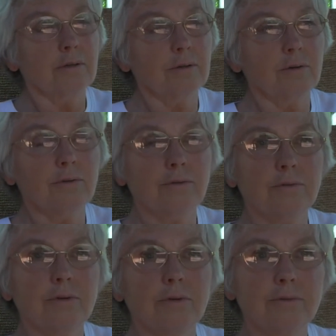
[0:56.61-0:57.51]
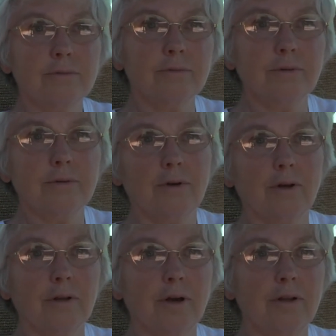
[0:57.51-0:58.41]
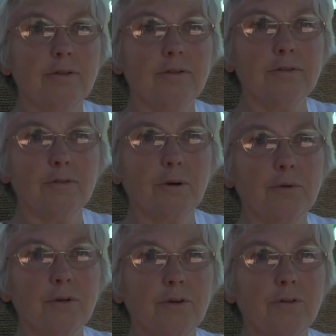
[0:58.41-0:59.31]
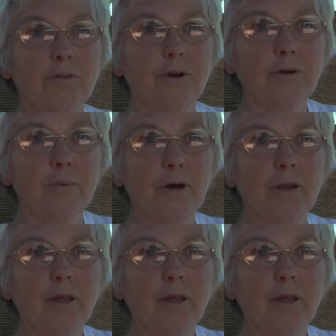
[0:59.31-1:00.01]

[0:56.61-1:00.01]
we all got into trouble here and there, but